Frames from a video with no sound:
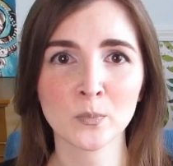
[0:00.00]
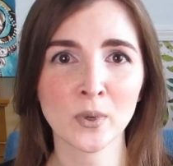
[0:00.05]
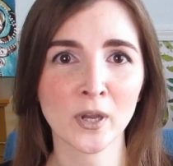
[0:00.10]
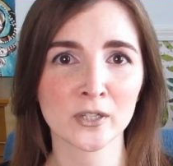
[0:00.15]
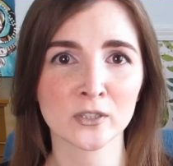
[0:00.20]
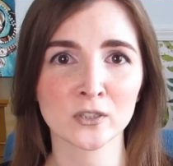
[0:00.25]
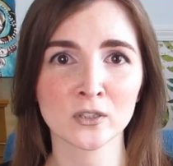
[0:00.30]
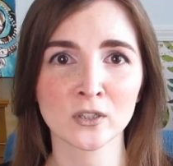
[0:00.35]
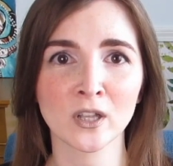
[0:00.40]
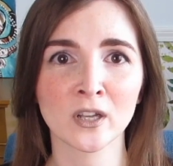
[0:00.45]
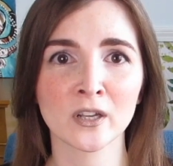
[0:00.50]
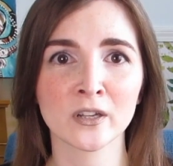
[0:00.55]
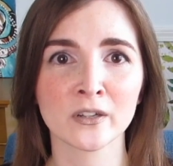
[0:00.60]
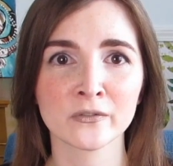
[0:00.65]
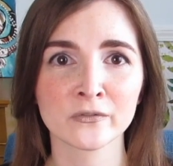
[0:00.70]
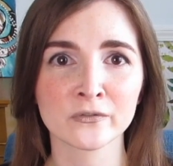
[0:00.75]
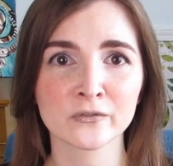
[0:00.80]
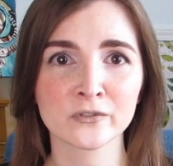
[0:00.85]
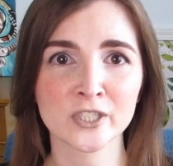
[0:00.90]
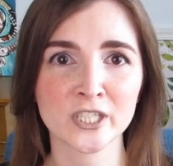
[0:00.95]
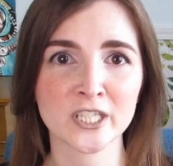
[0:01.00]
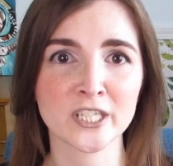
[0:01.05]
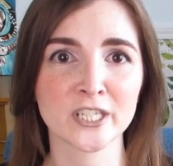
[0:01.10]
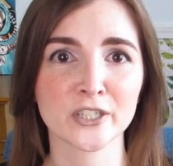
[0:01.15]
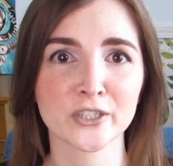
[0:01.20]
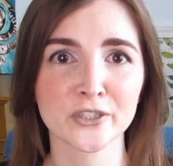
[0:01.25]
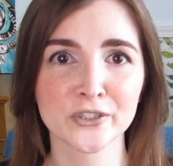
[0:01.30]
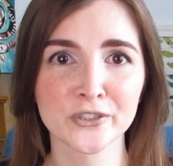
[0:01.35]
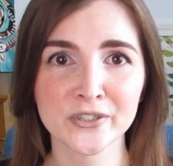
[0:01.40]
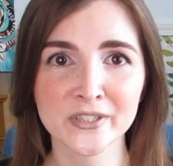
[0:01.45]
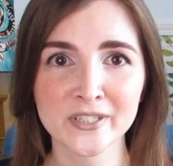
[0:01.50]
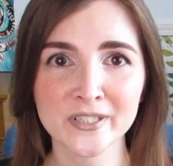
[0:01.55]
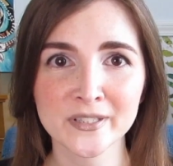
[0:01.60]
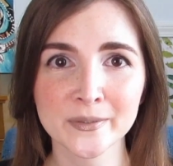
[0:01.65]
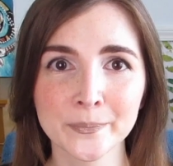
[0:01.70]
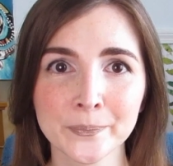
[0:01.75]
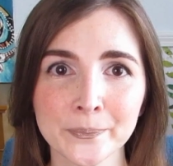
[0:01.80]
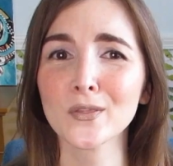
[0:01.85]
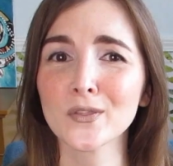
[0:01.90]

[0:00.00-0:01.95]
puddle of tears.